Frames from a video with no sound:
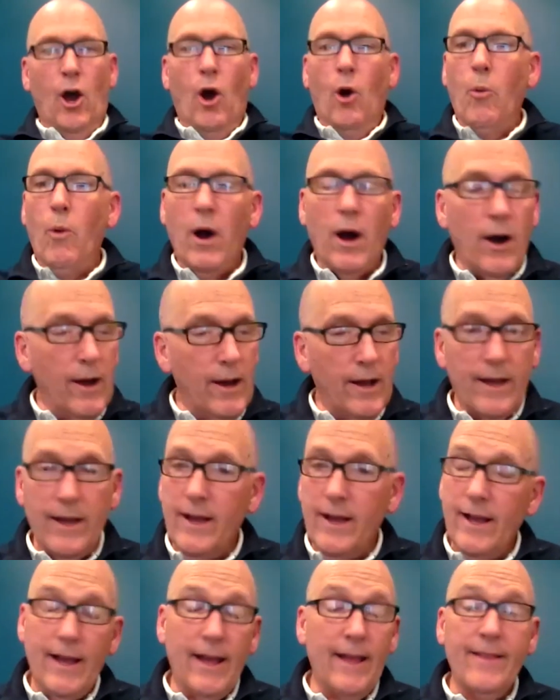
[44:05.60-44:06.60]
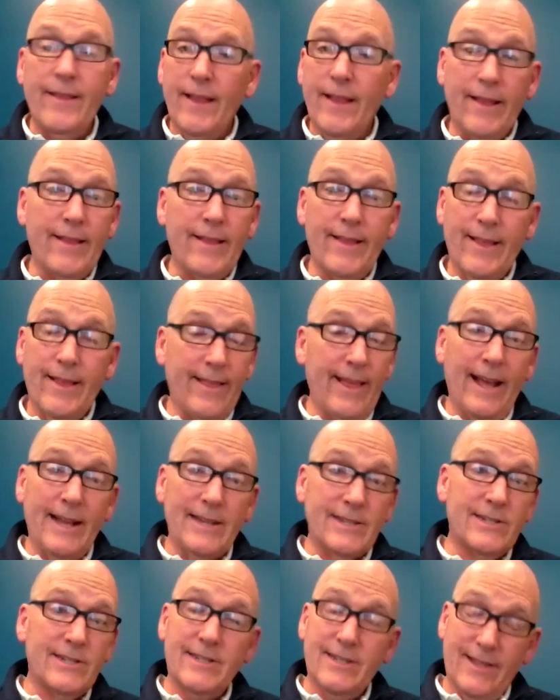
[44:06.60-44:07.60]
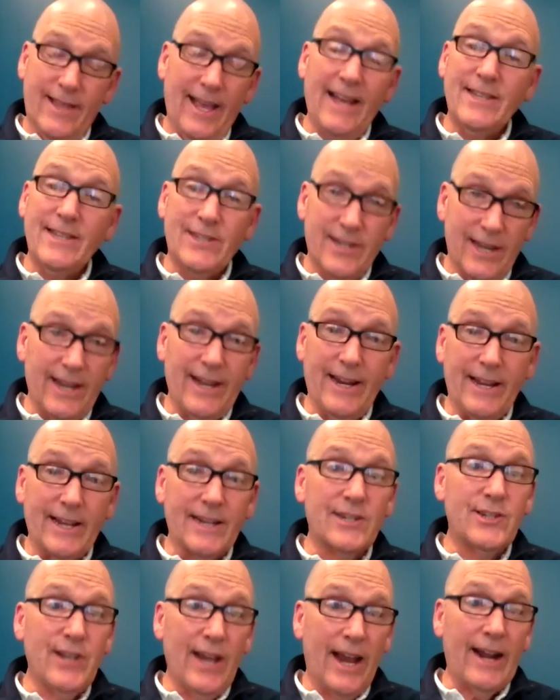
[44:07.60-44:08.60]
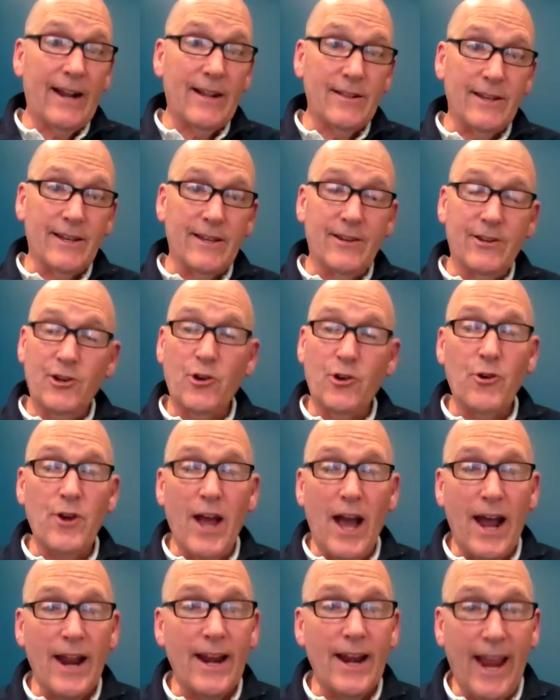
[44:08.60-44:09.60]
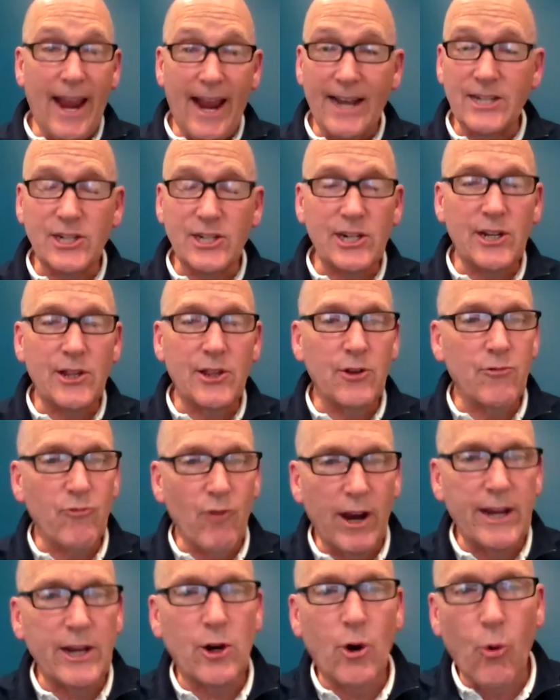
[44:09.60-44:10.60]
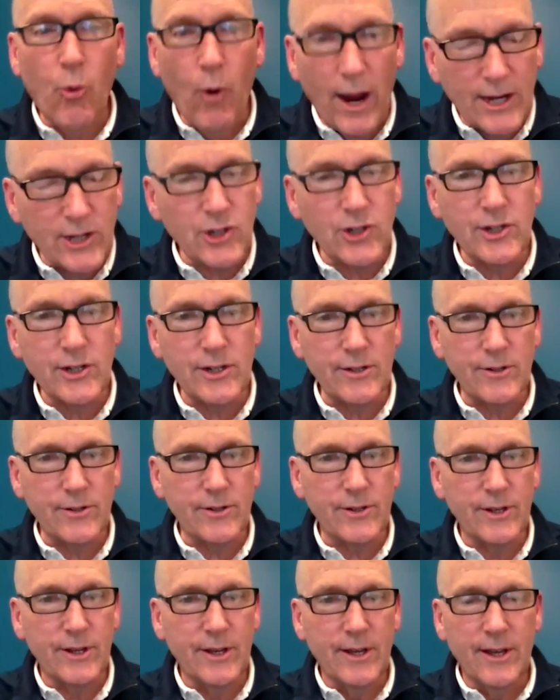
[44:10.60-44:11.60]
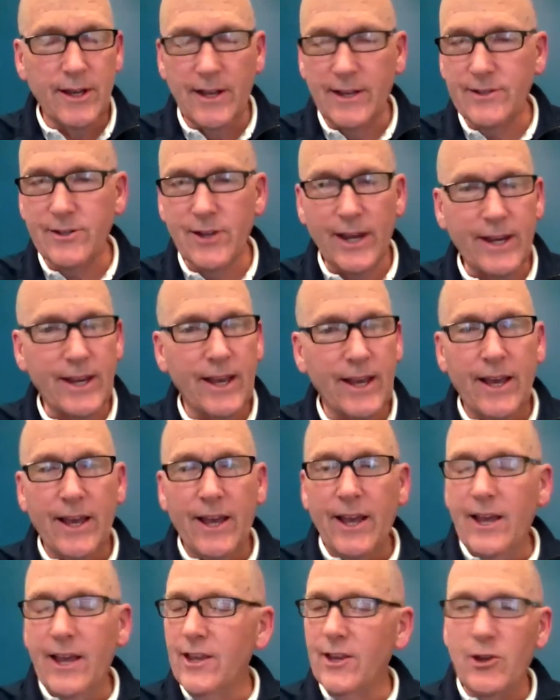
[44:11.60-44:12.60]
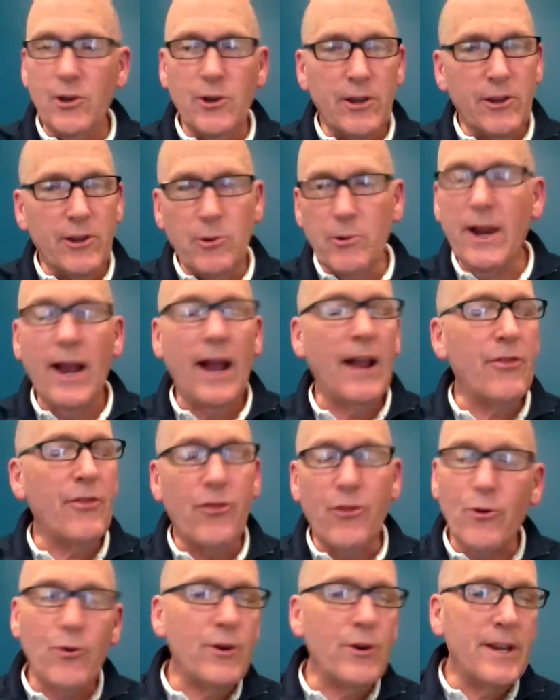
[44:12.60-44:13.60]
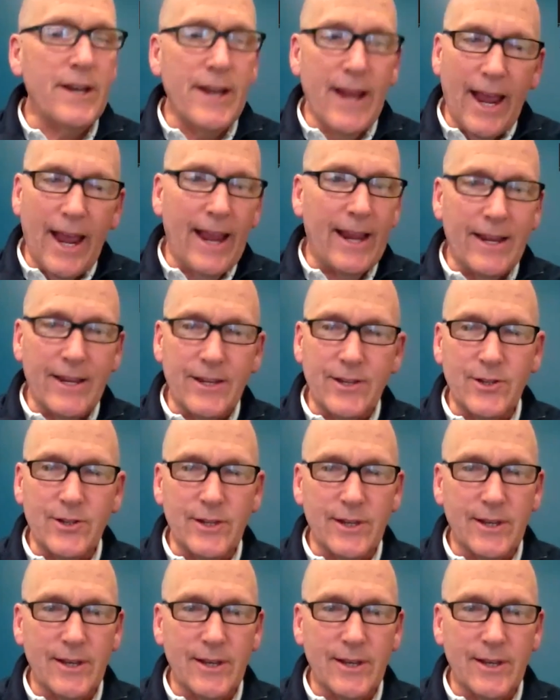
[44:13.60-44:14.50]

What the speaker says: well, and that's it exactly. You're not asking the right questions. It's like you got 30 days.